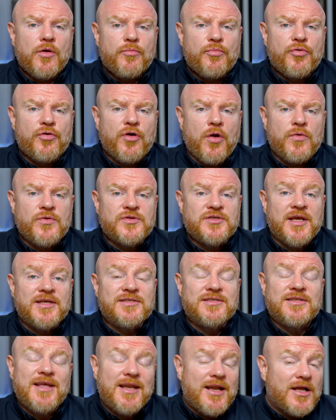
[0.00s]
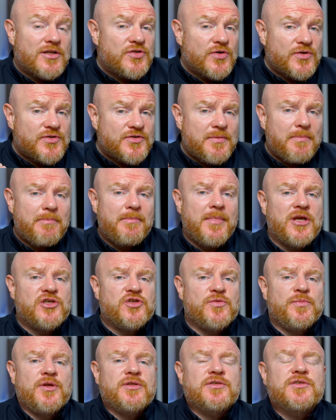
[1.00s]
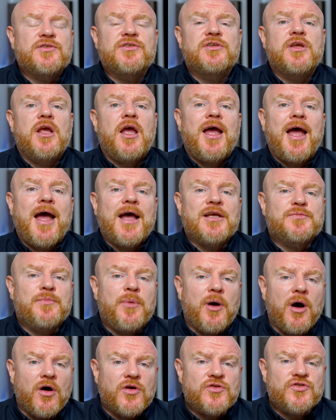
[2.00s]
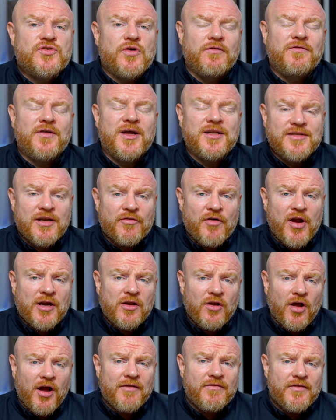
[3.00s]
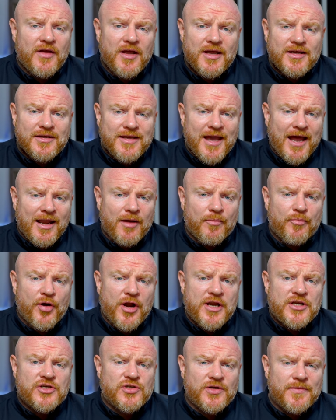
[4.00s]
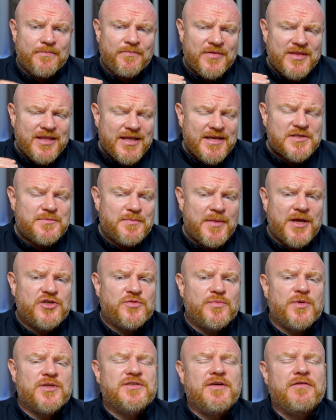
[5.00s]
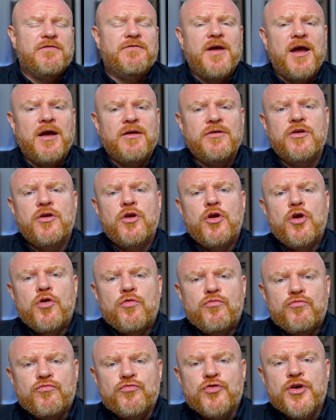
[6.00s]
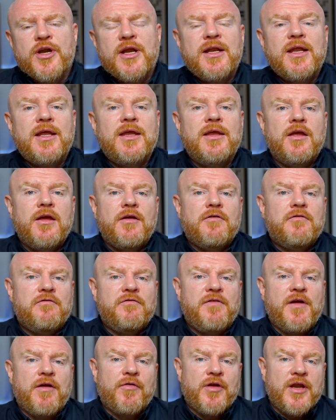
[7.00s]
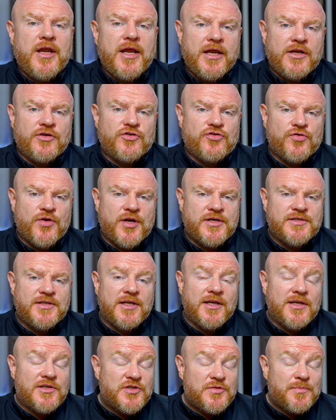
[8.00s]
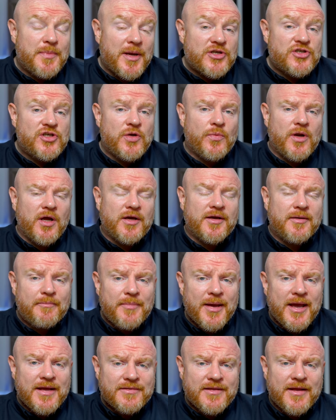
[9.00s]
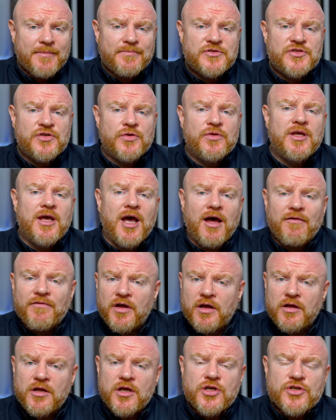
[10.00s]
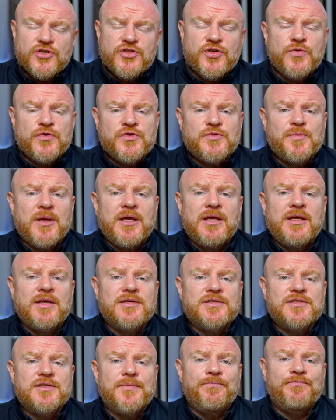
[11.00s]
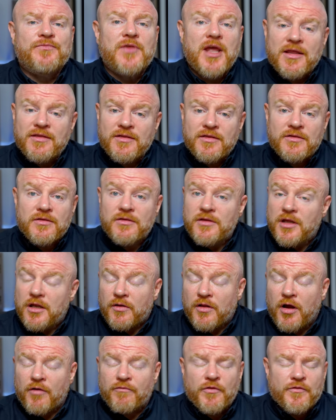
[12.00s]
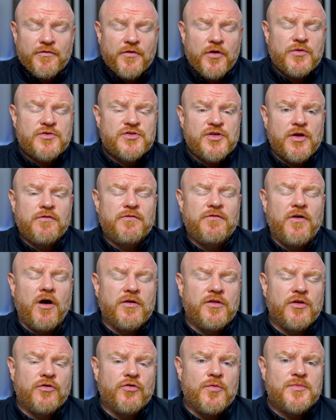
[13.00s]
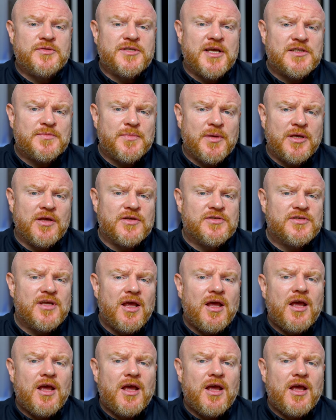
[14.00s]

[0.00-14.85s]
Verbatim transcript: process. And then I took some measurements as part of a Dirac Live calibration. These measurements I found really very interesting, especially when I compared them to the other two speakers in you know that I've reviewed so far in the group test because